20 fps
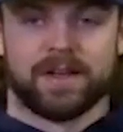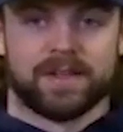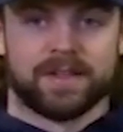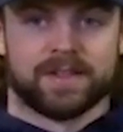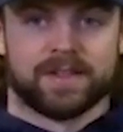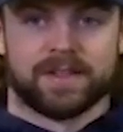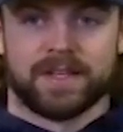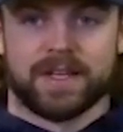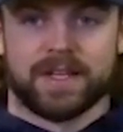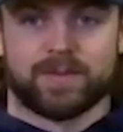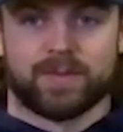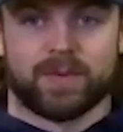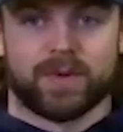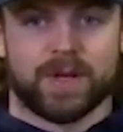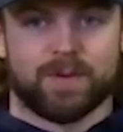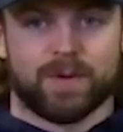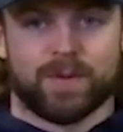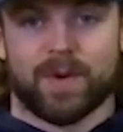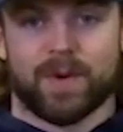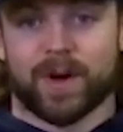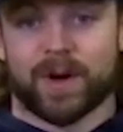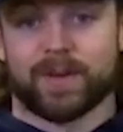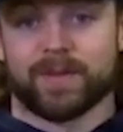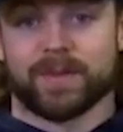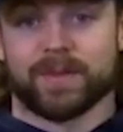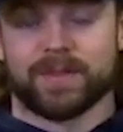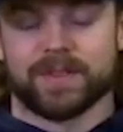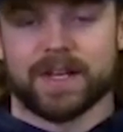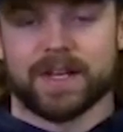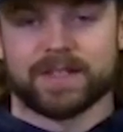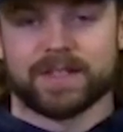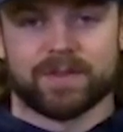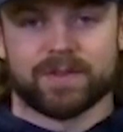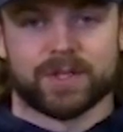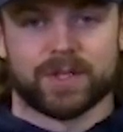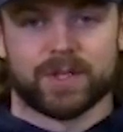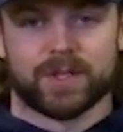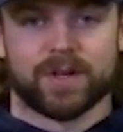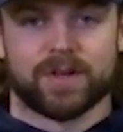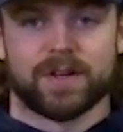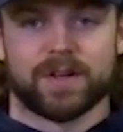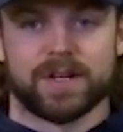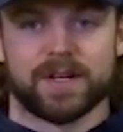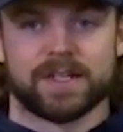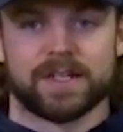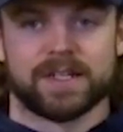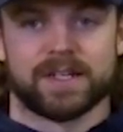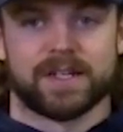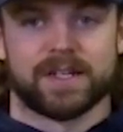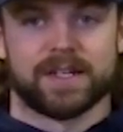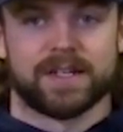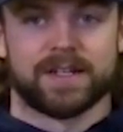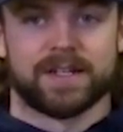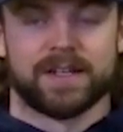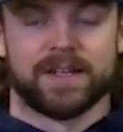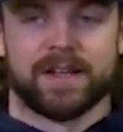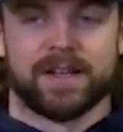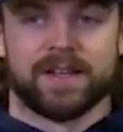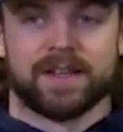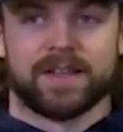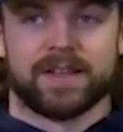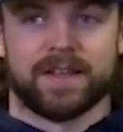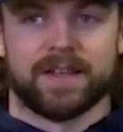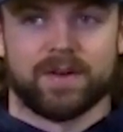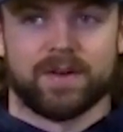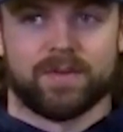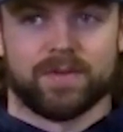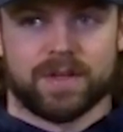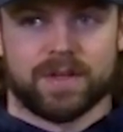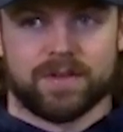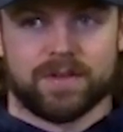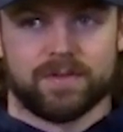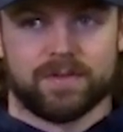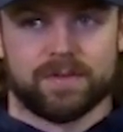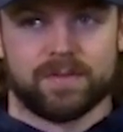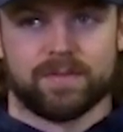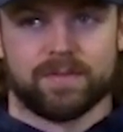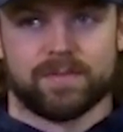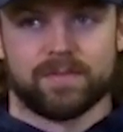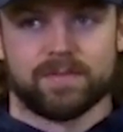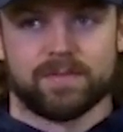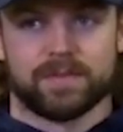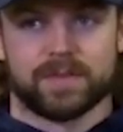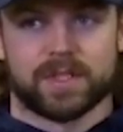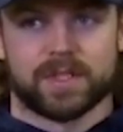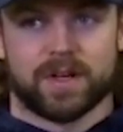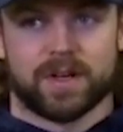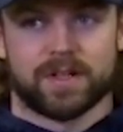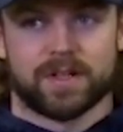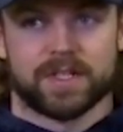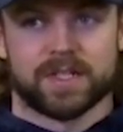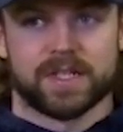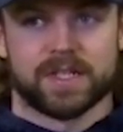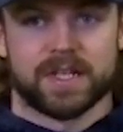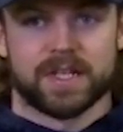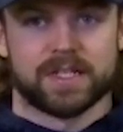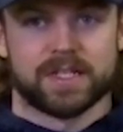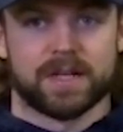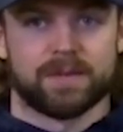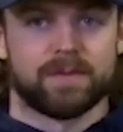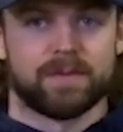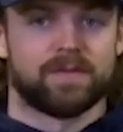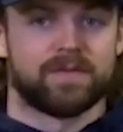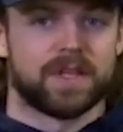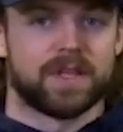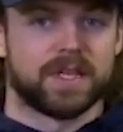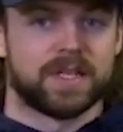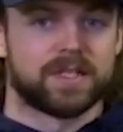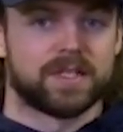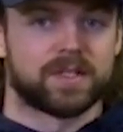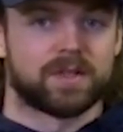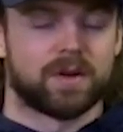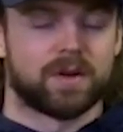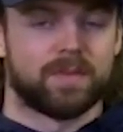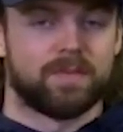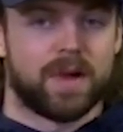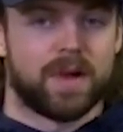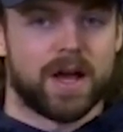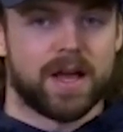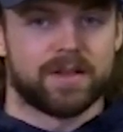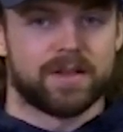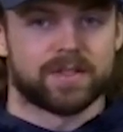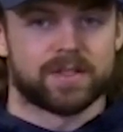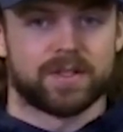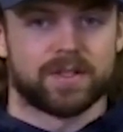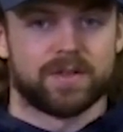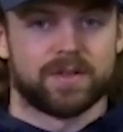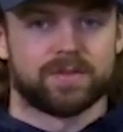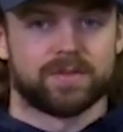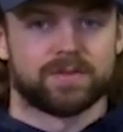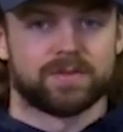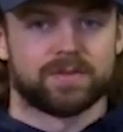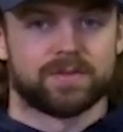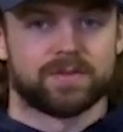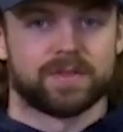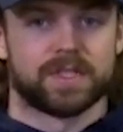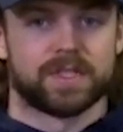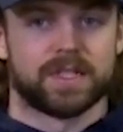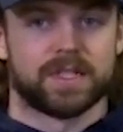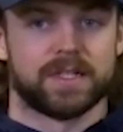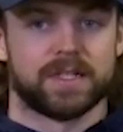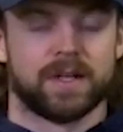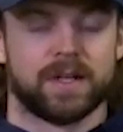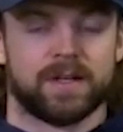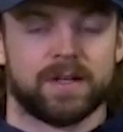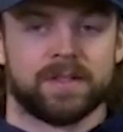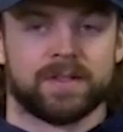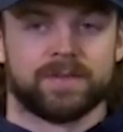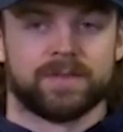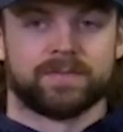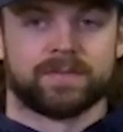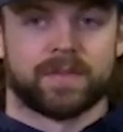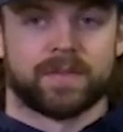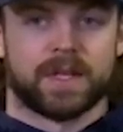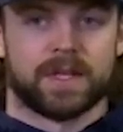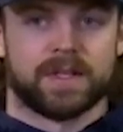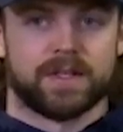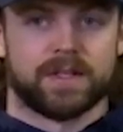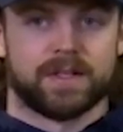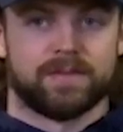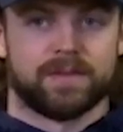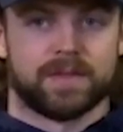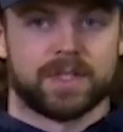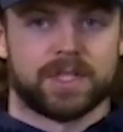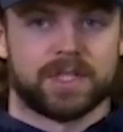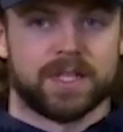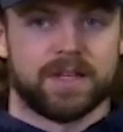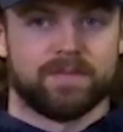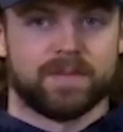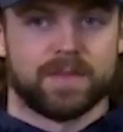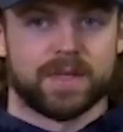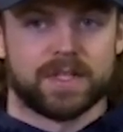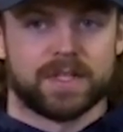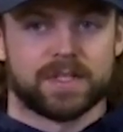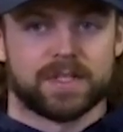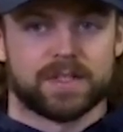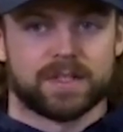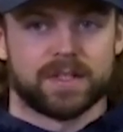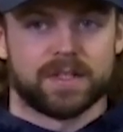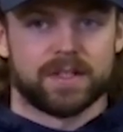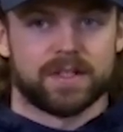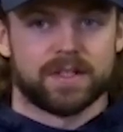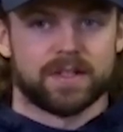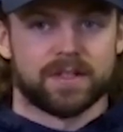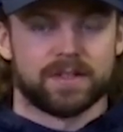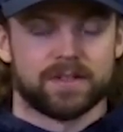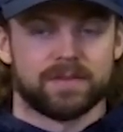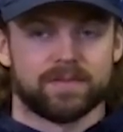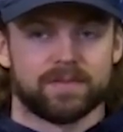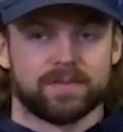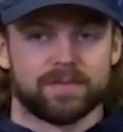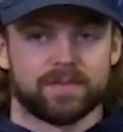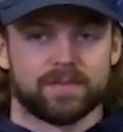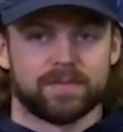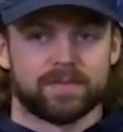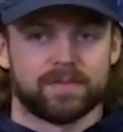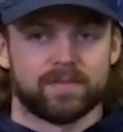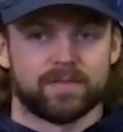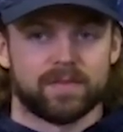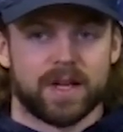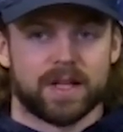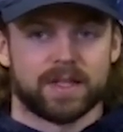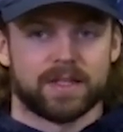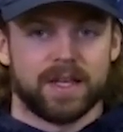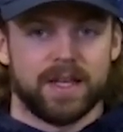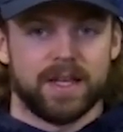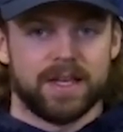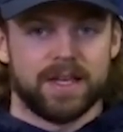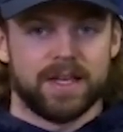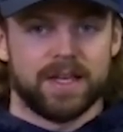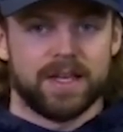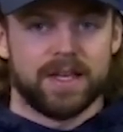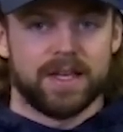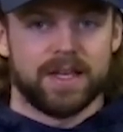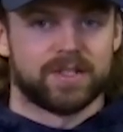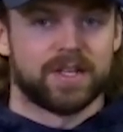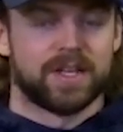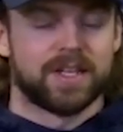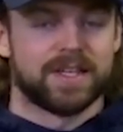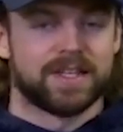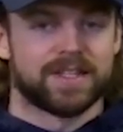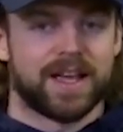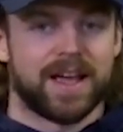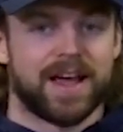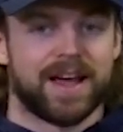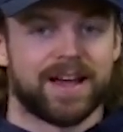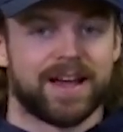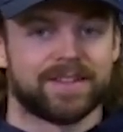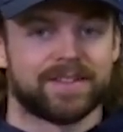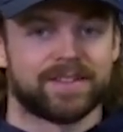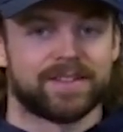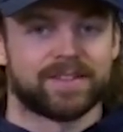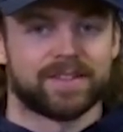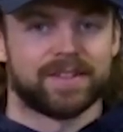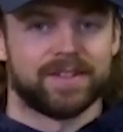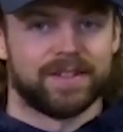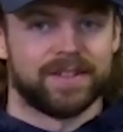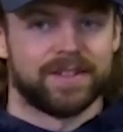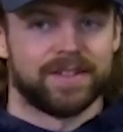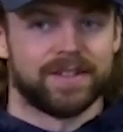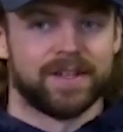it's pretty remarkable, that's for sure. And uh, you know when you start to see some of these sort of milestones and um, achievements um, at the age that he's at. It's uh,